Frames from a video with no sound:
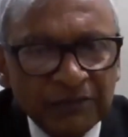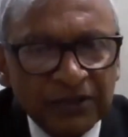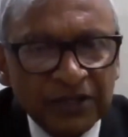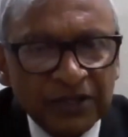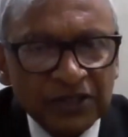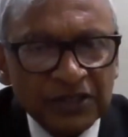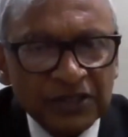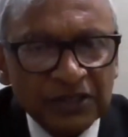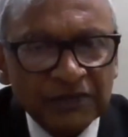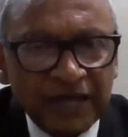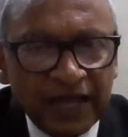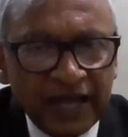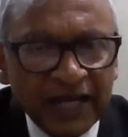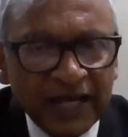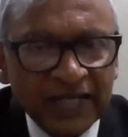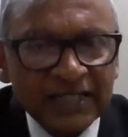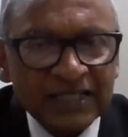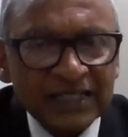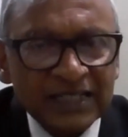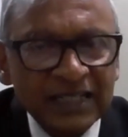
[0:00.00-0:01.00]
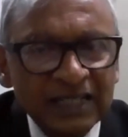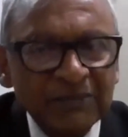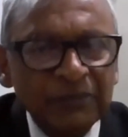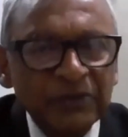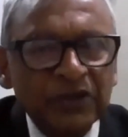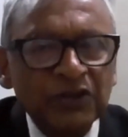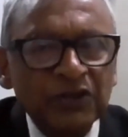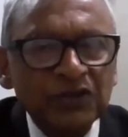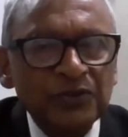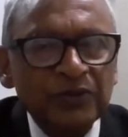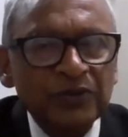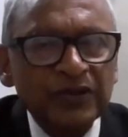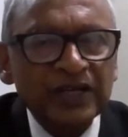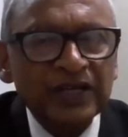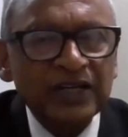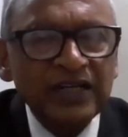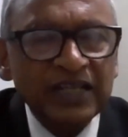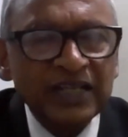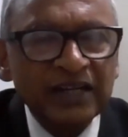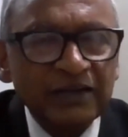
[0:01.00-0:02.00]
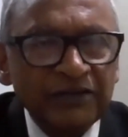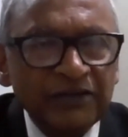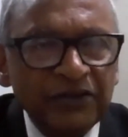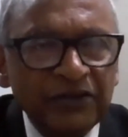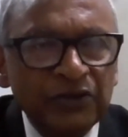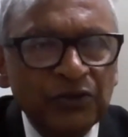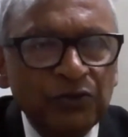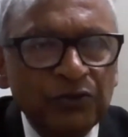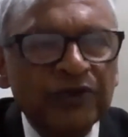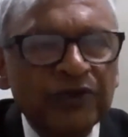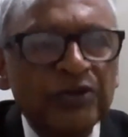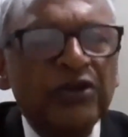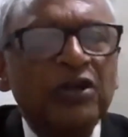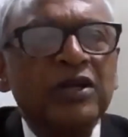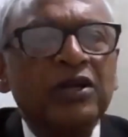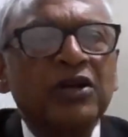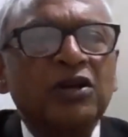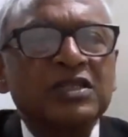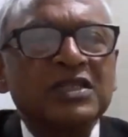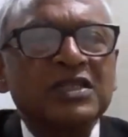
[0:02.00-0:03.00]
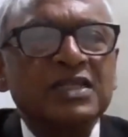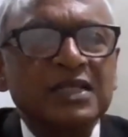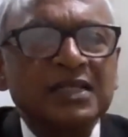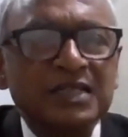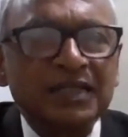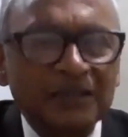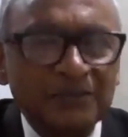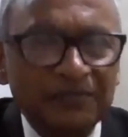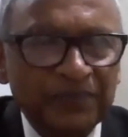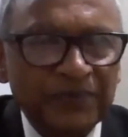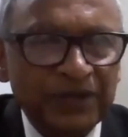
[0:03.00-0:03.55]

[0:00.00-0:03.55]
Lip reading: Because of that, because we were earning revenue, we were not a cost center.